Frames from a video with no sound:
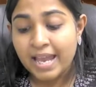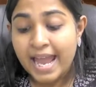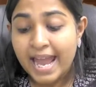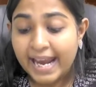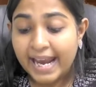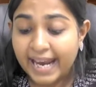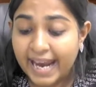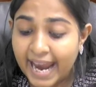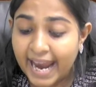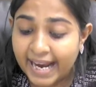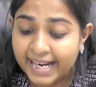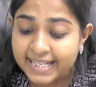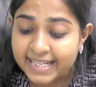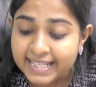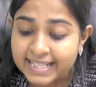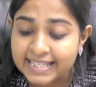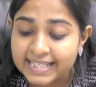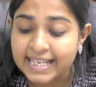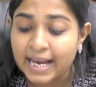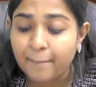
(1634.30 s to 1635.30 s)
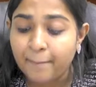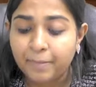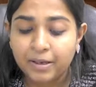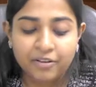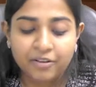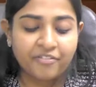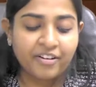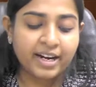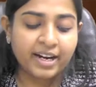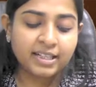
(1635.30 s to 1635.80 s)
except
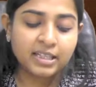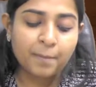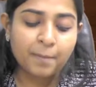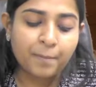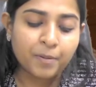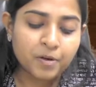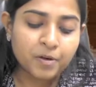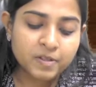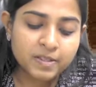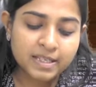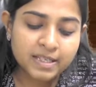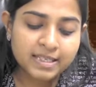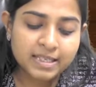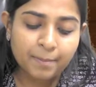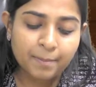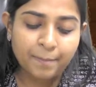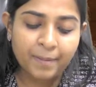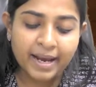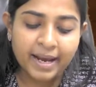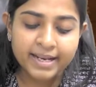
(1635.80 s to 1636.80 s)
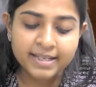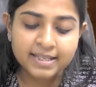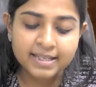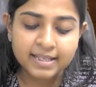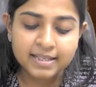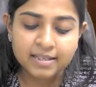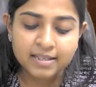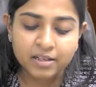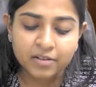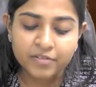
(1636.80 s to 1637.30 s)
where the person supplying such
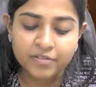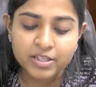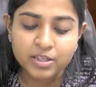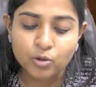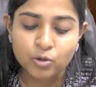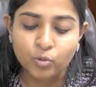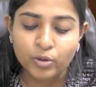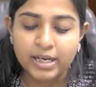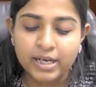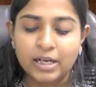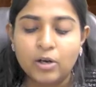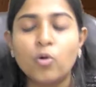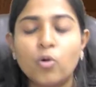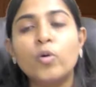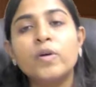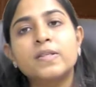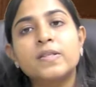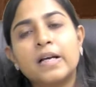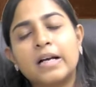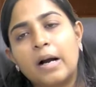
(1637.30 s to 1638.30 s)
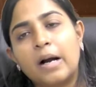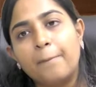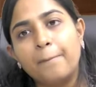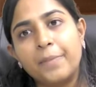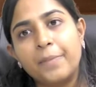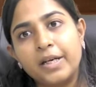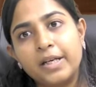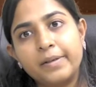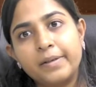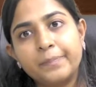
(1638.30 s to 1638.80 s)
service through eco is a
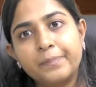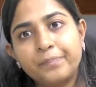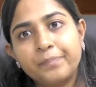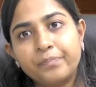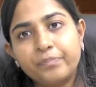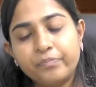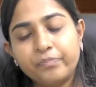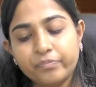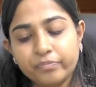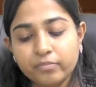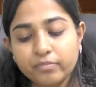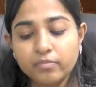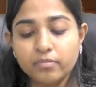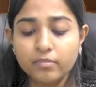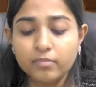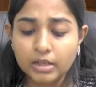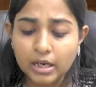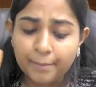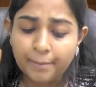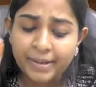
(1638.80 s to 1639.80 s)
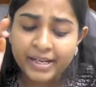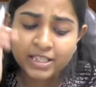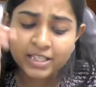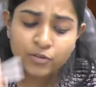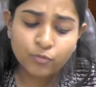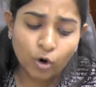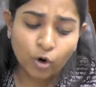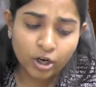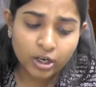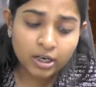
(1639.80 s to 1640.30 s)
company. Means
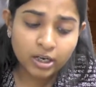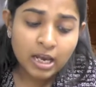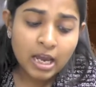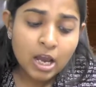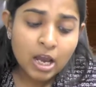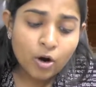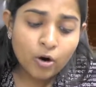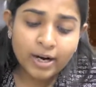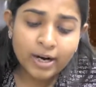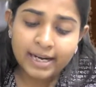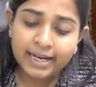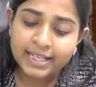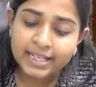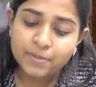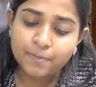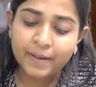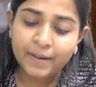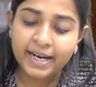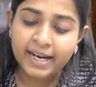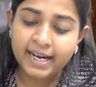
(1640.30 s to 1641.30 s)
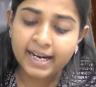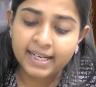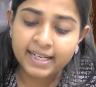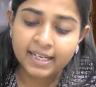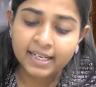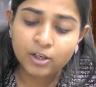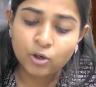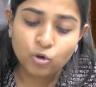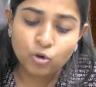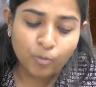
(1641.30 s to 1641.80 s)
what? Okay, let's break it in
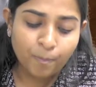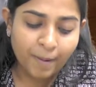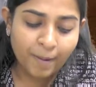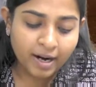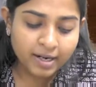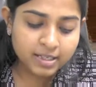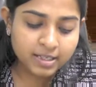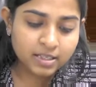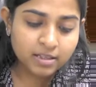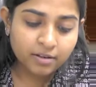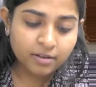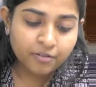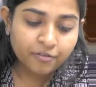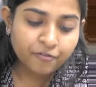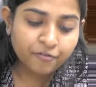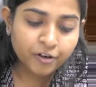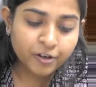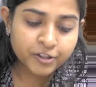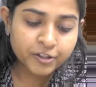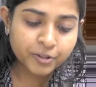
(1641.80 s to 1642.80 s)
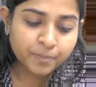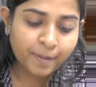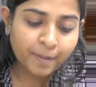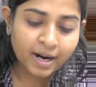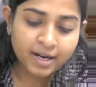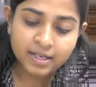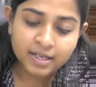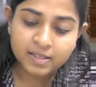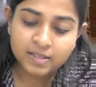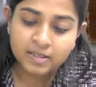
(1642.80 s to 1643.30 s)
two parts. First part
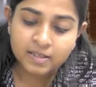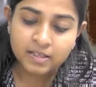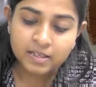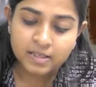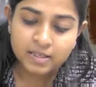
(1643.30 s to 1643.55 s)
is this.